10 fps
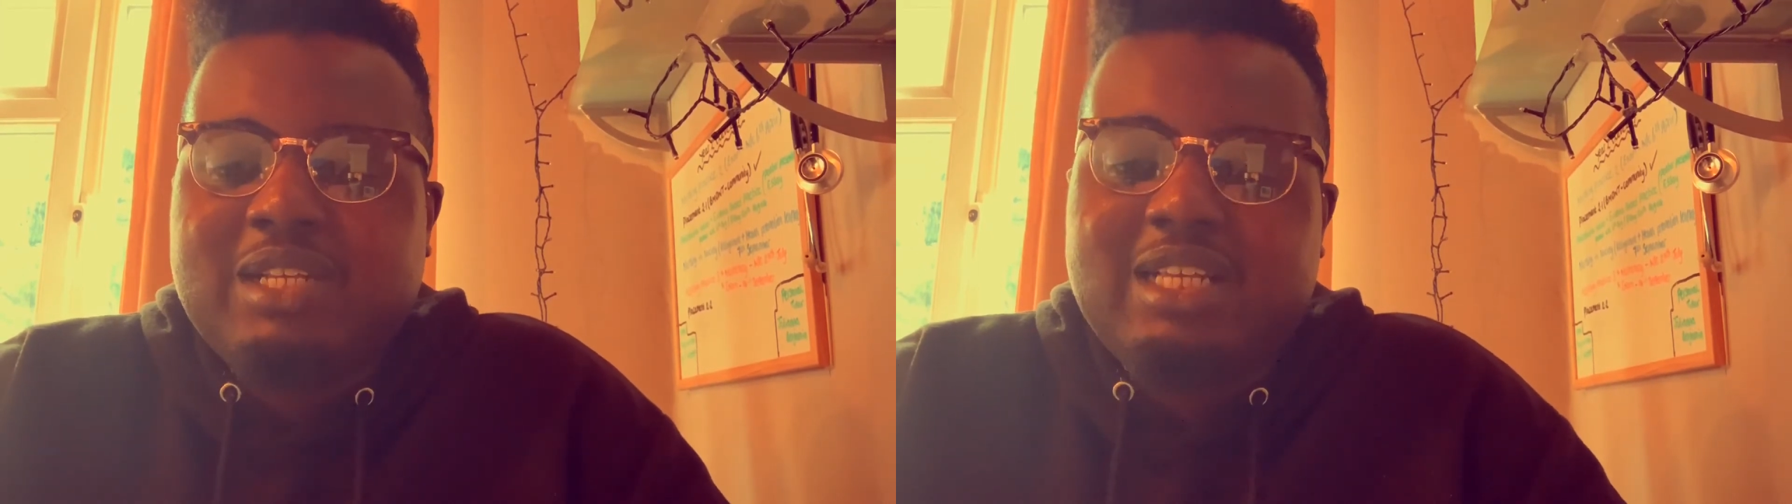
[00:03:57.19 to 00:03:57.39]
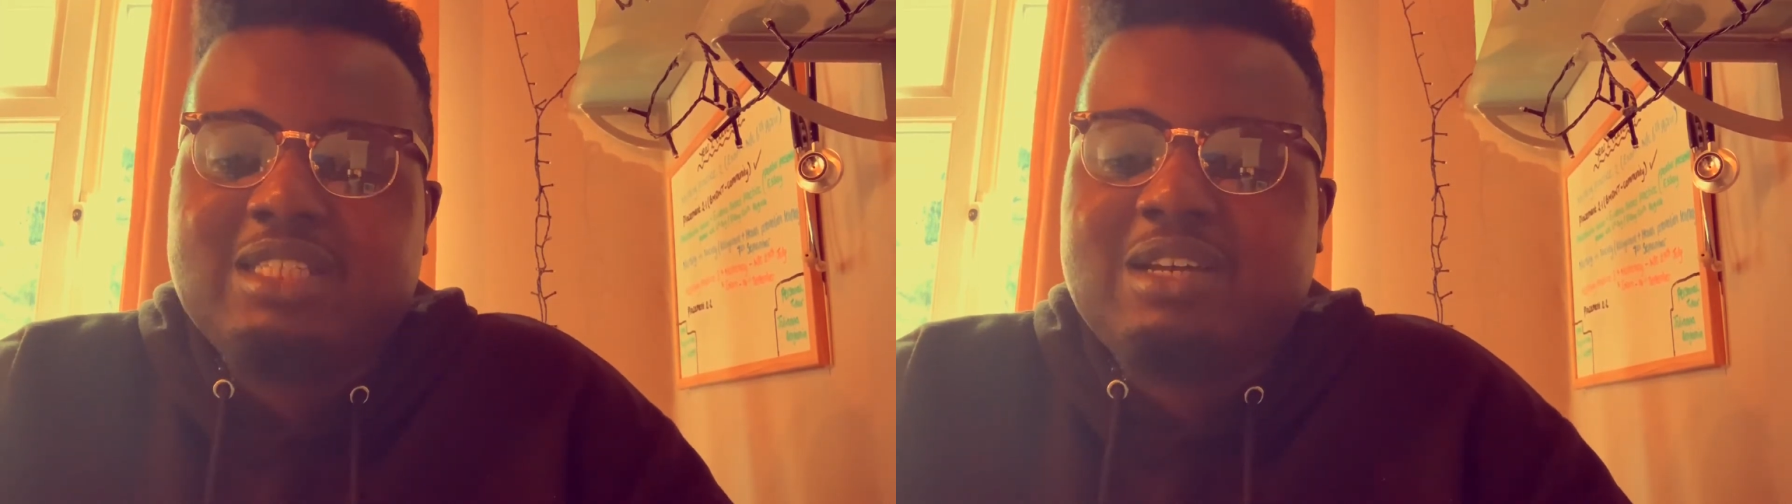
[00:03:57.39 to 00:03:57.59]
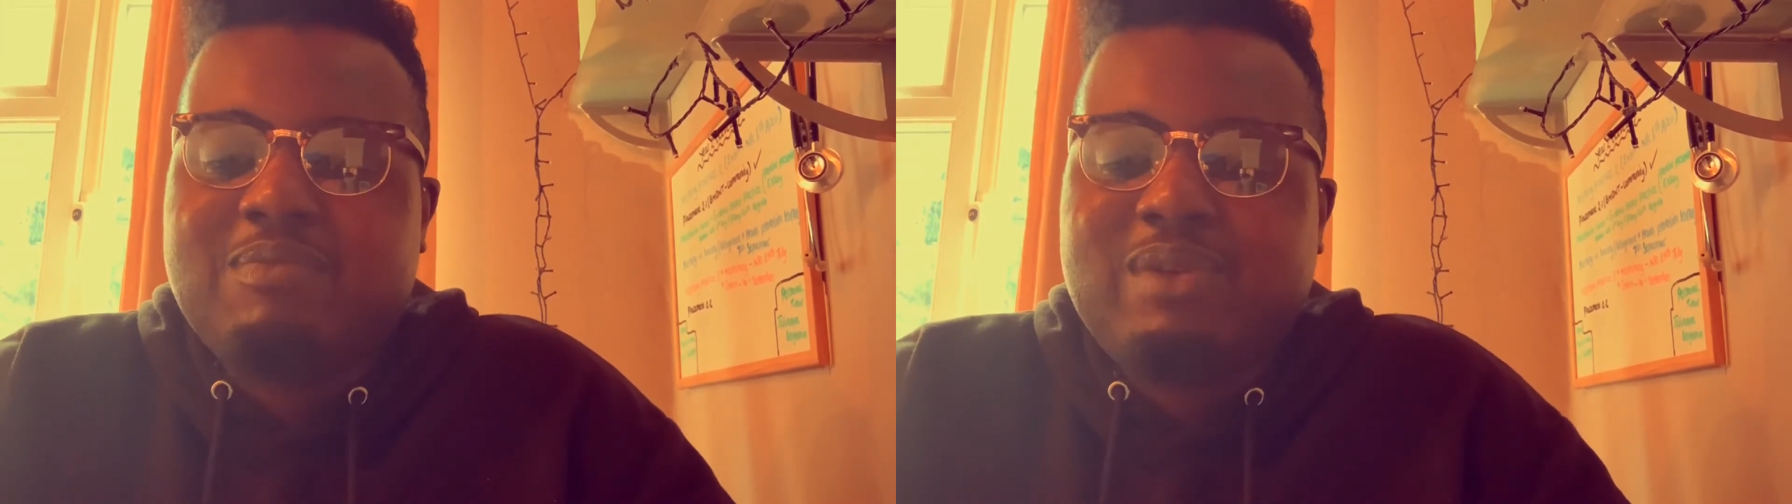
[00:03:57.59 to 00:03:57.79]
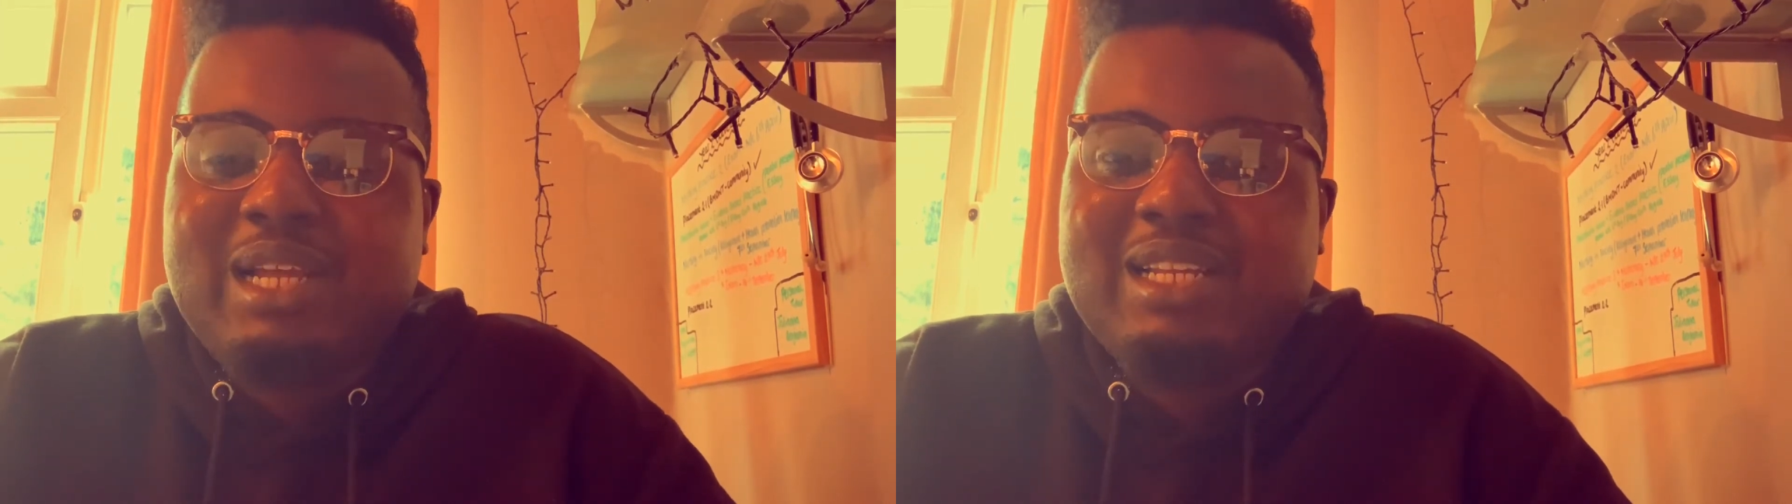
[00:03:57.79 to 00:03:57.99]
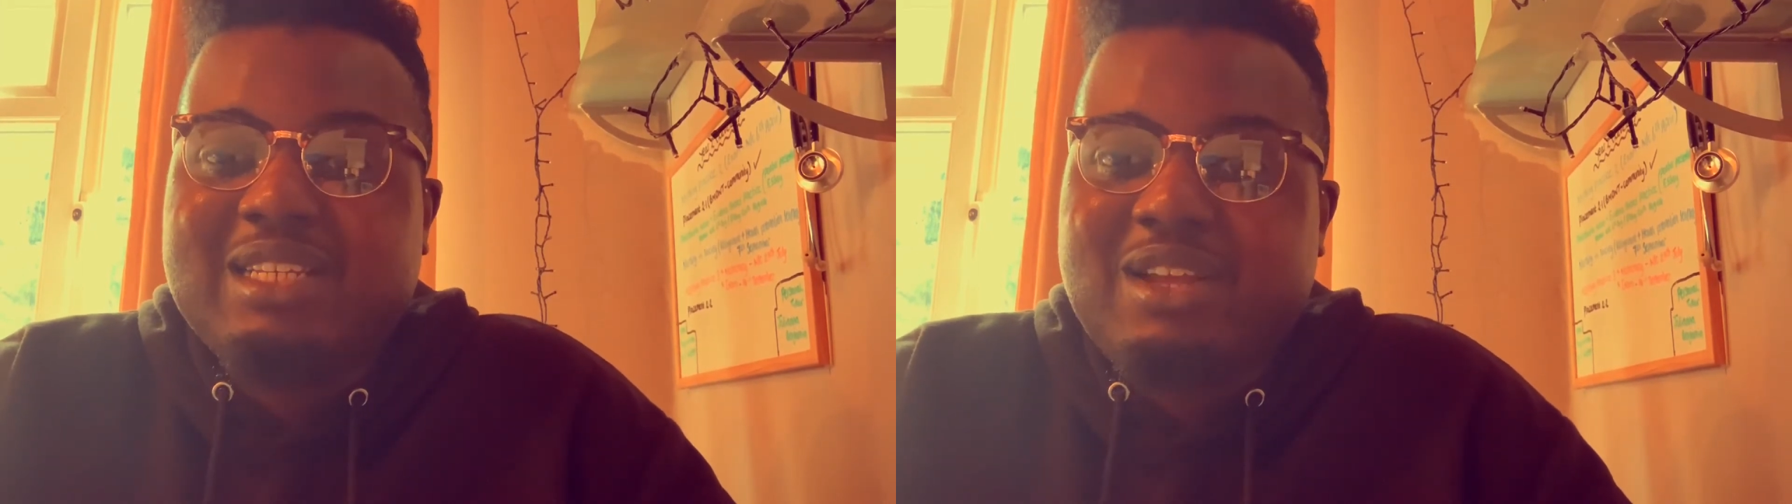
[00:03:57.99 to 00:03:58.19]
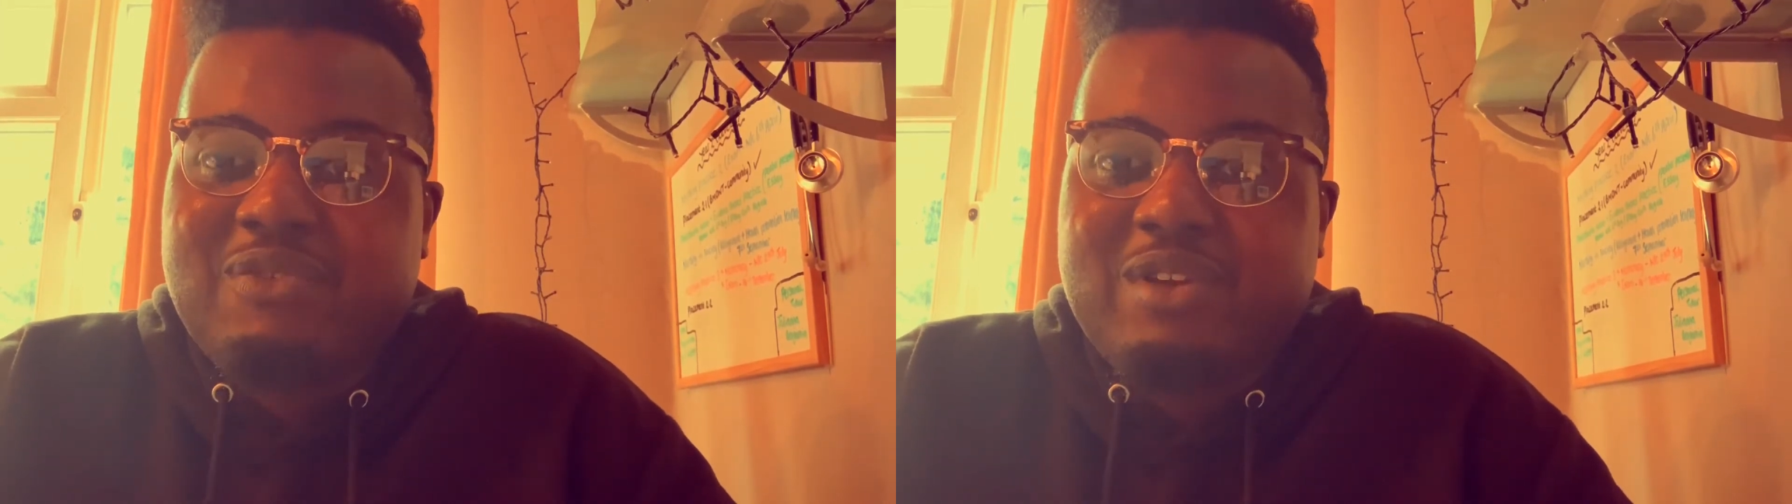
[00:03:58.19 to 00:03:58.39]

it's completely different,